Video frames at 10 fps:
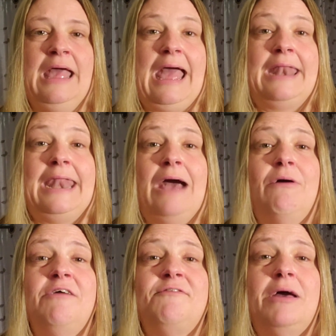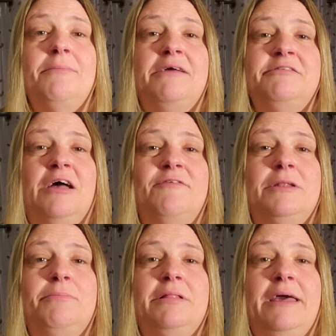And now I find myself at
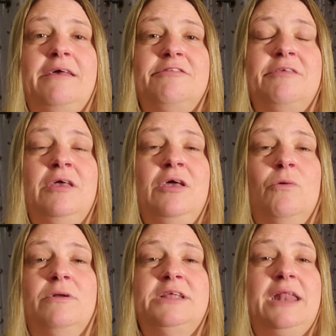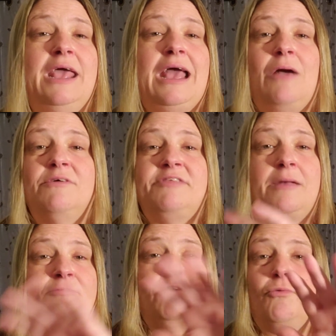a place where today I was
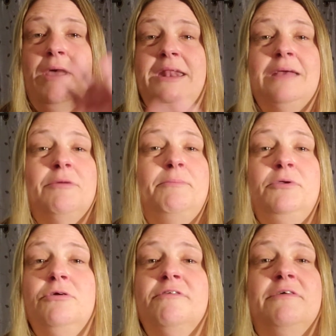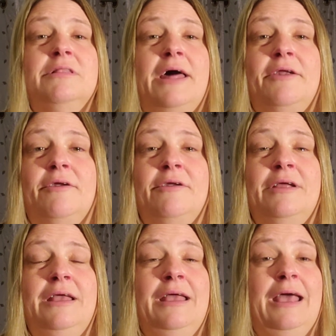able to write him a beautiful letter.
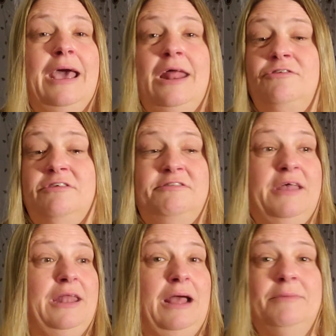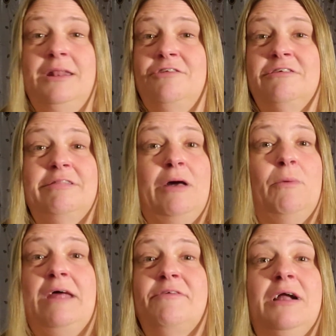And I just said, I'm going to just let
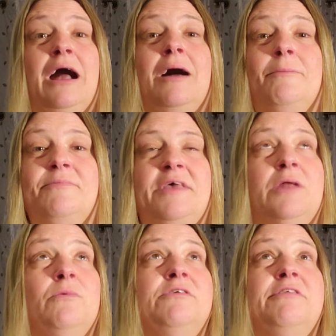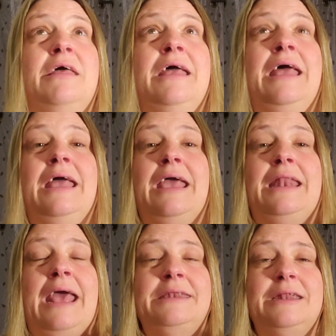whatever comes. And it
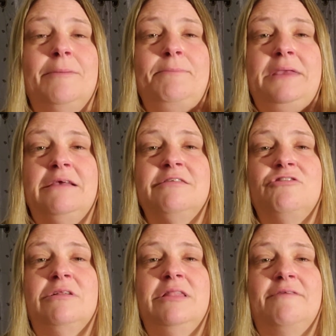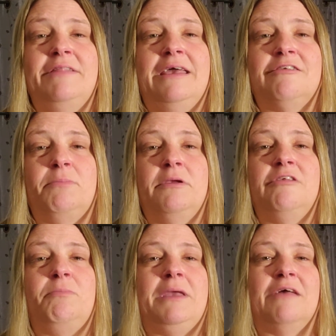ended up being such a lovely
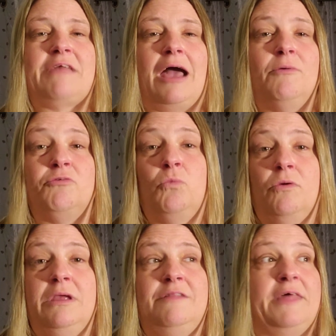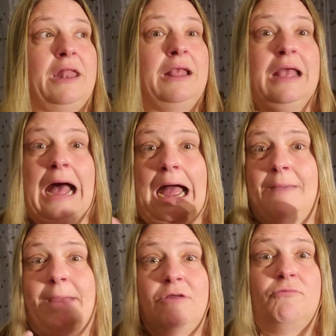experience, because I was worried that I
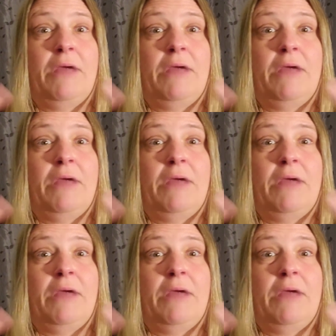might